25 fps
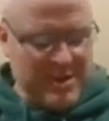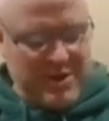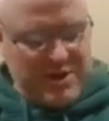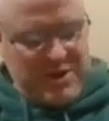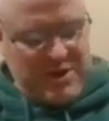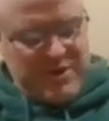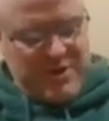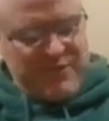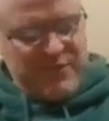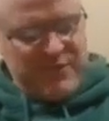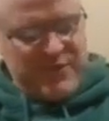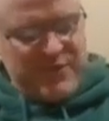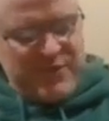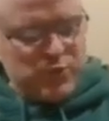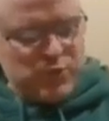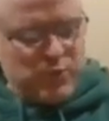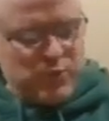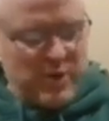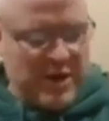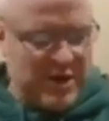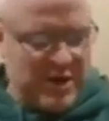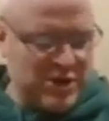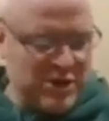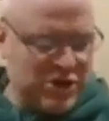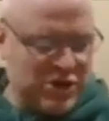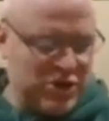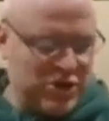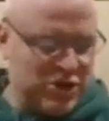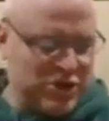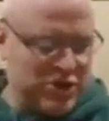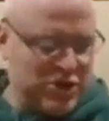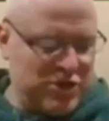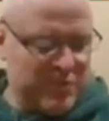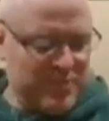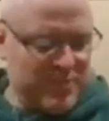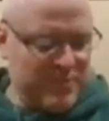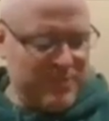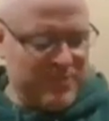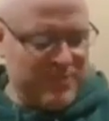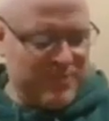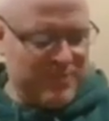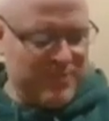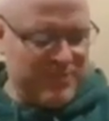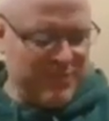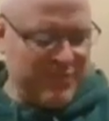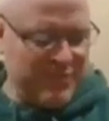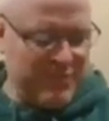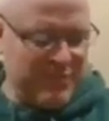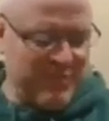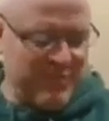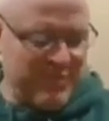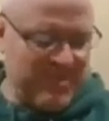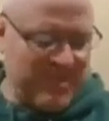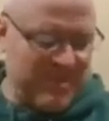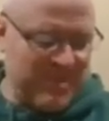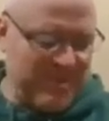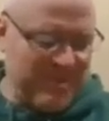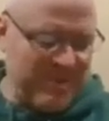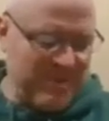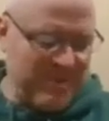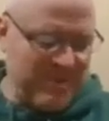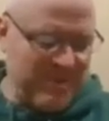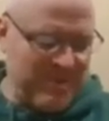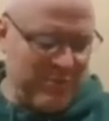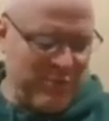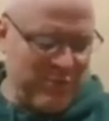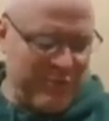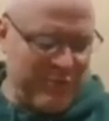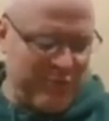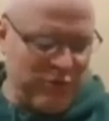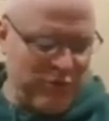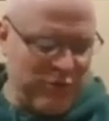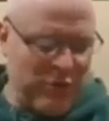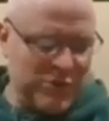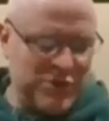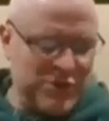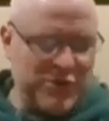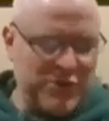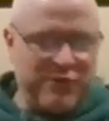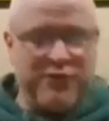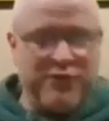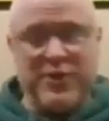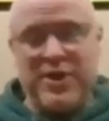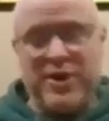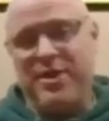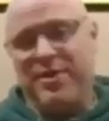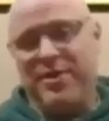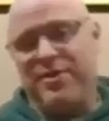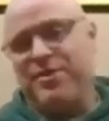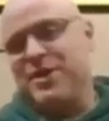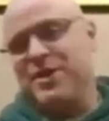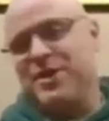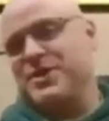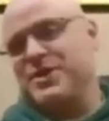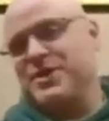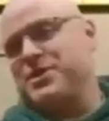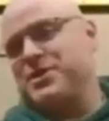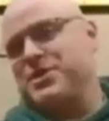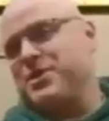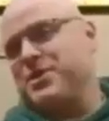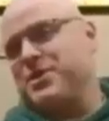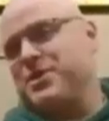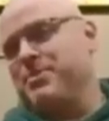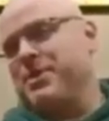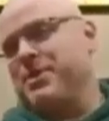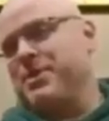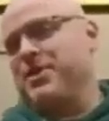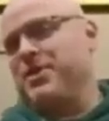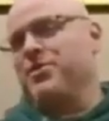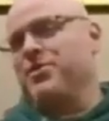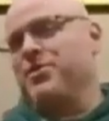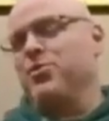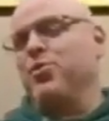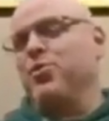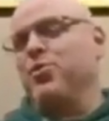Vishwash refers to faith. That's the meaning of the